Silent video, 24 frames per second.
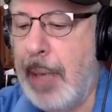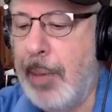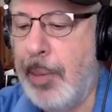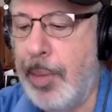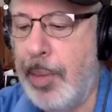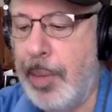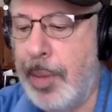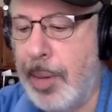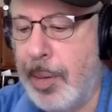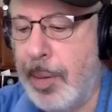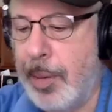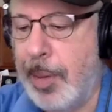i
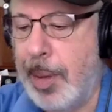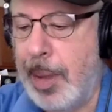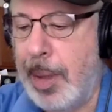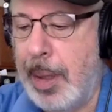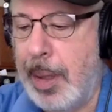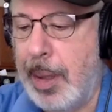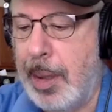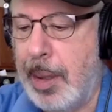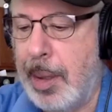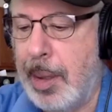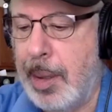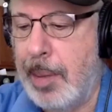would
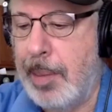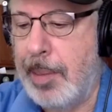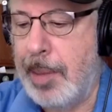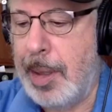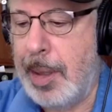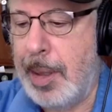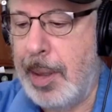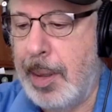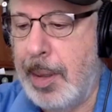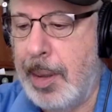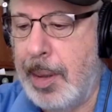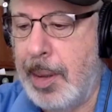agree i
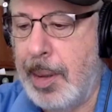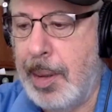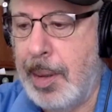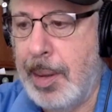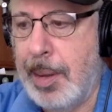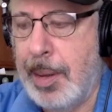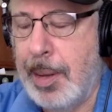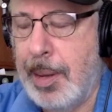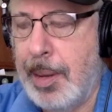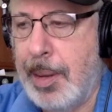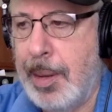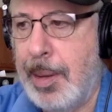mean
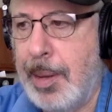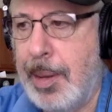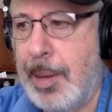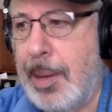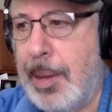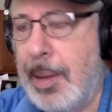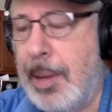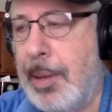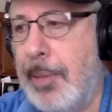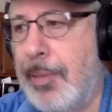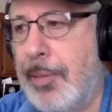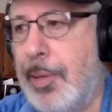
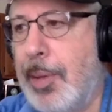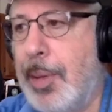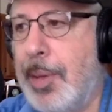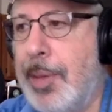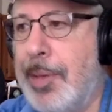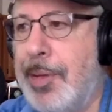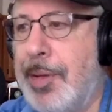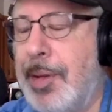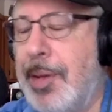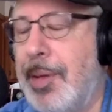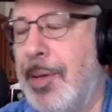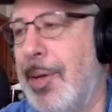of
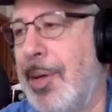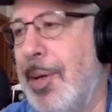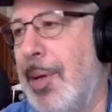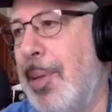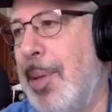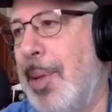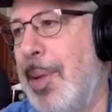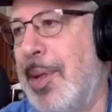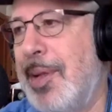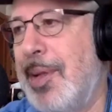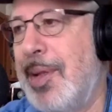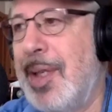course, there's
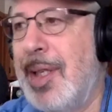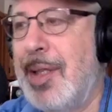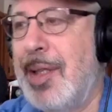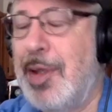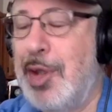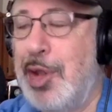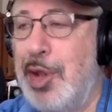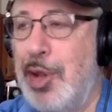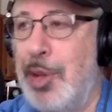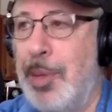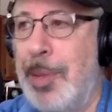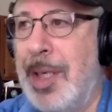always
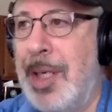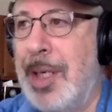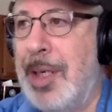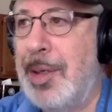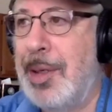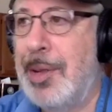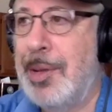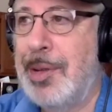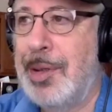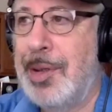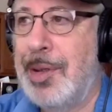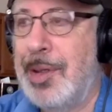that
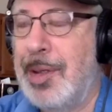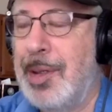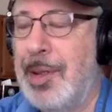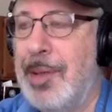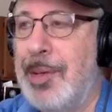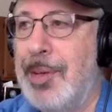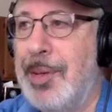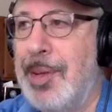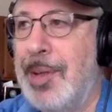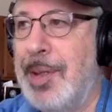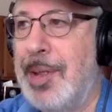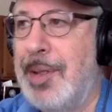shoemaker's
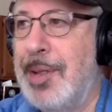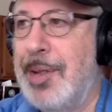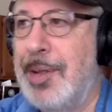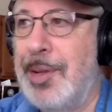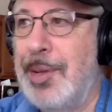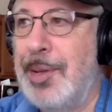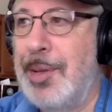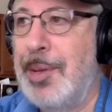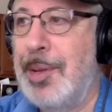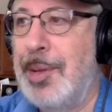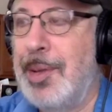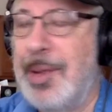children
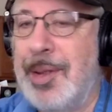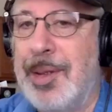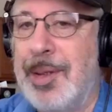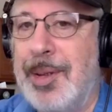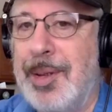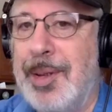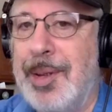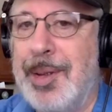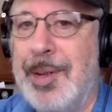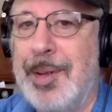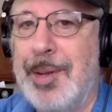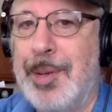issue that,
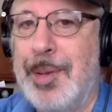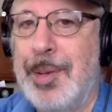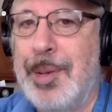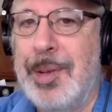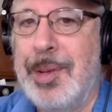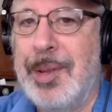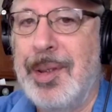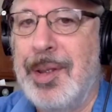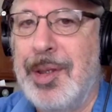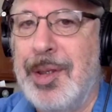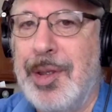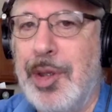you
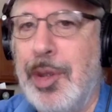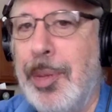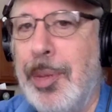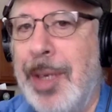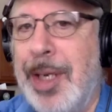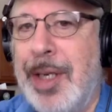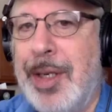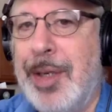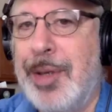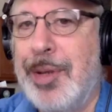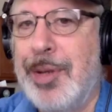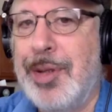know,
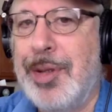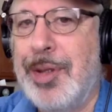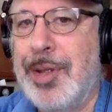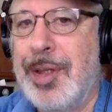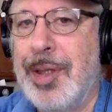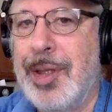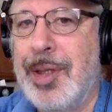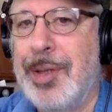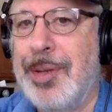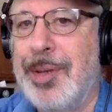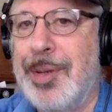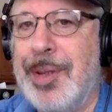shoemaker's
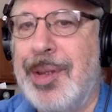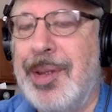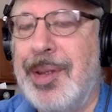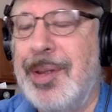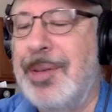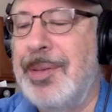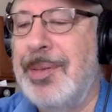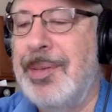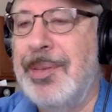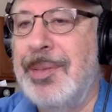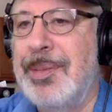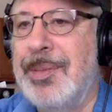
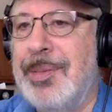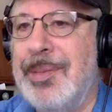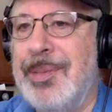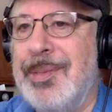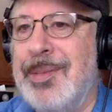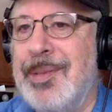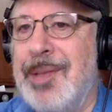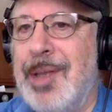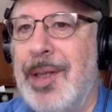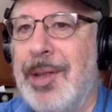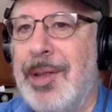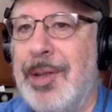children
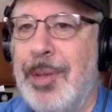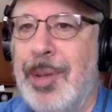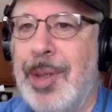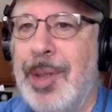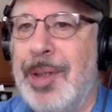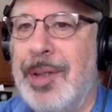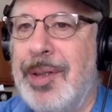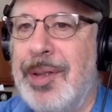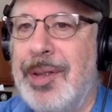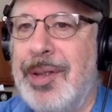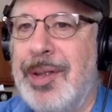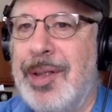are the
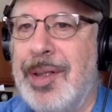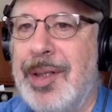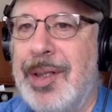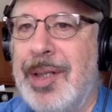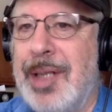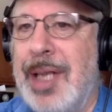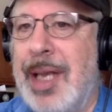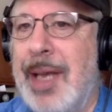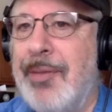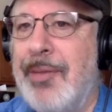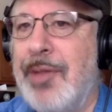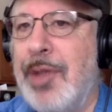ones
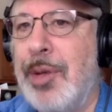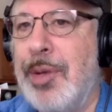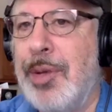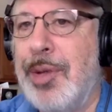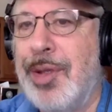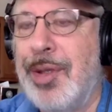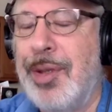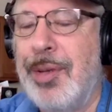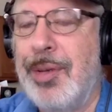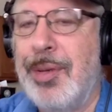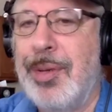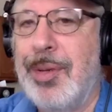that have no
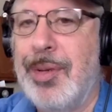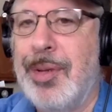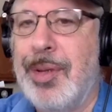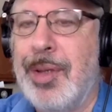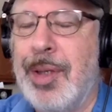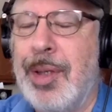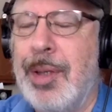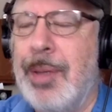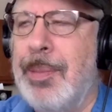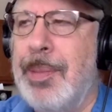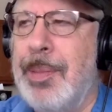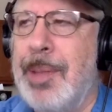
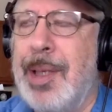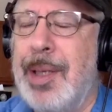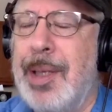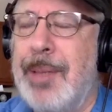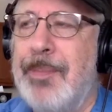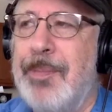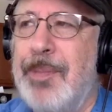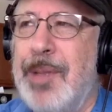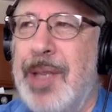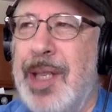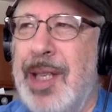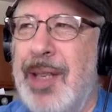shoes.
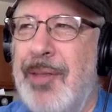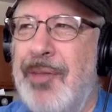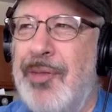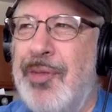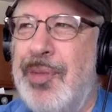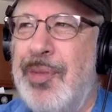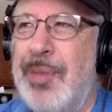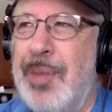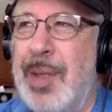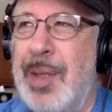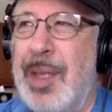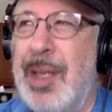But
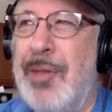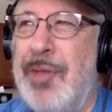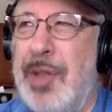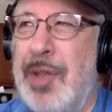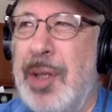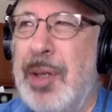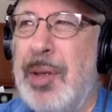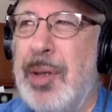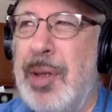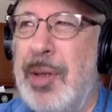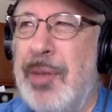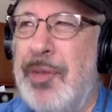if
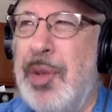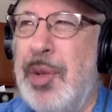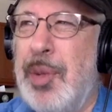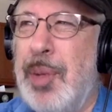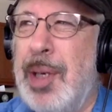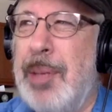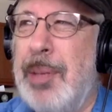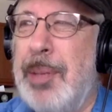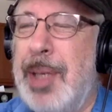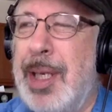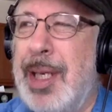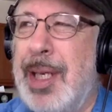if you're if
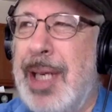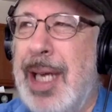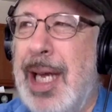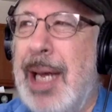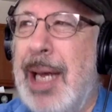you want to be